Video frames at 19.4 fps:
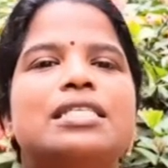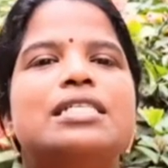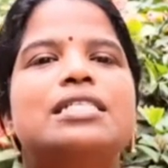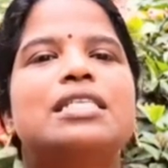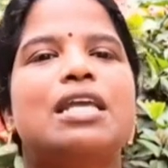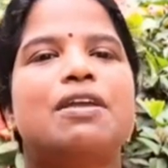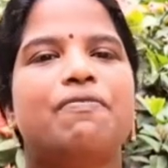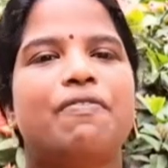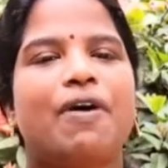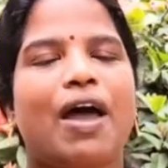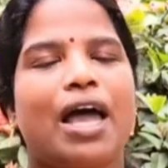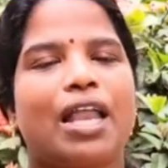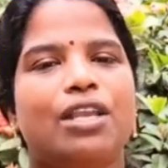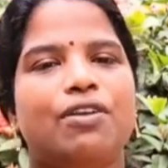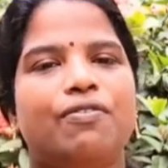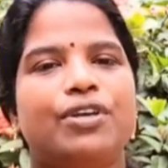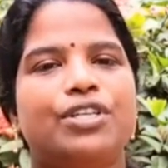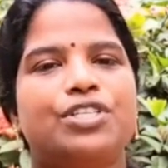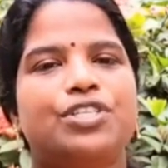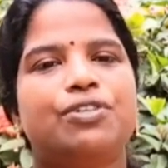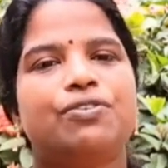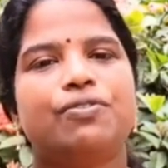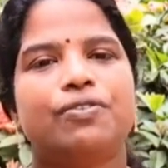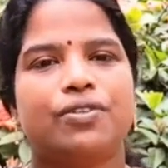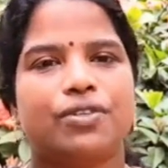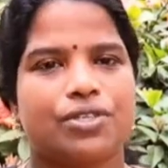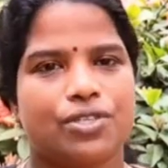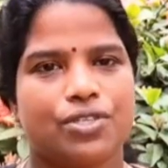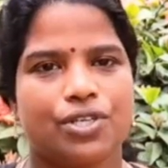is
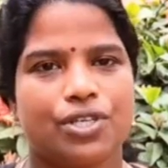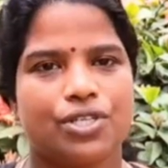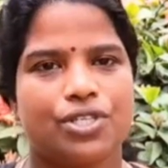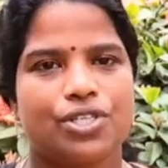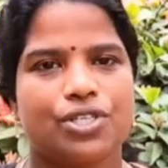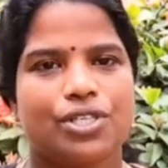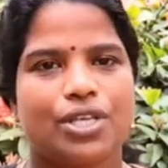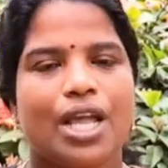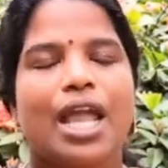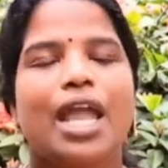evaluative research.